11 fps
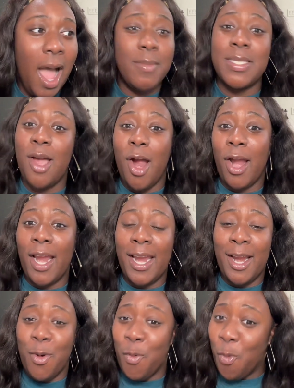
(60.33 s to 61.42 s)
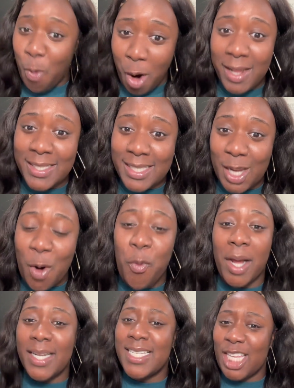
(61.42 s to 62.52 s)
I'm sorry, what?
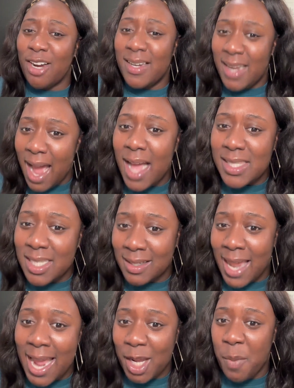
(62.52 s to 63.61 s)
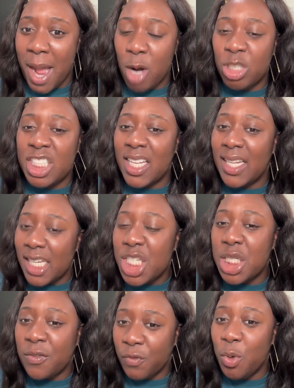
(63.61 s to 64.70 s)
What is there not to like about
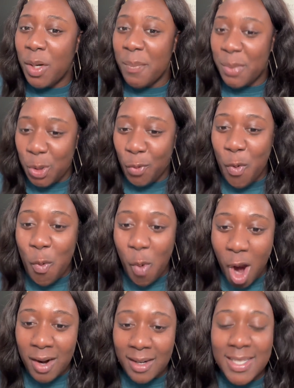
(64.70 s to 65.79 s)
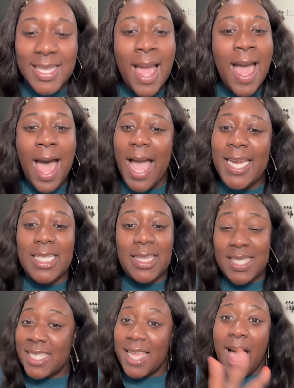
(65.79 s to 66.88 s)
delicious food and beautiful waters? Ida,
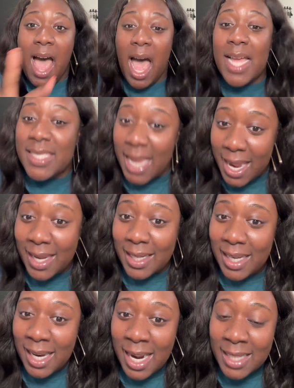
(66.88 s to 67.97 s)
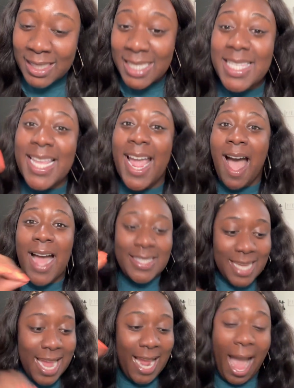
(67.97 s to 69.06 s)
this is a hot take. This is a hot
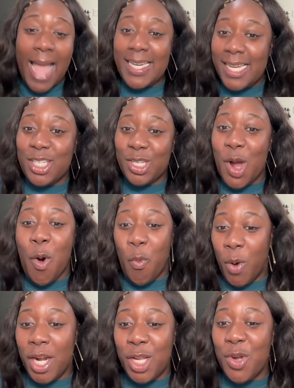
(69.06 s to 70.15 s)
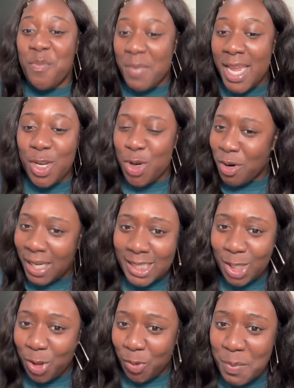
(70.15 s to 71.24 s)
take. I need to know, what do you mean you don't like
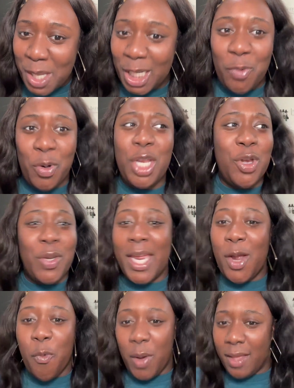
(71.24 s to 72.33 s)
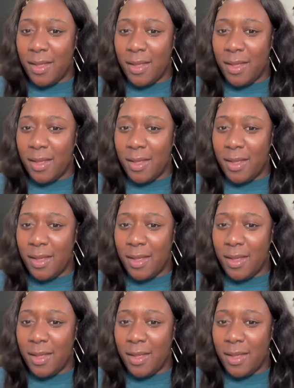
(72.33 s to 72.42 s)
the Caribbean? Like, what do you, like,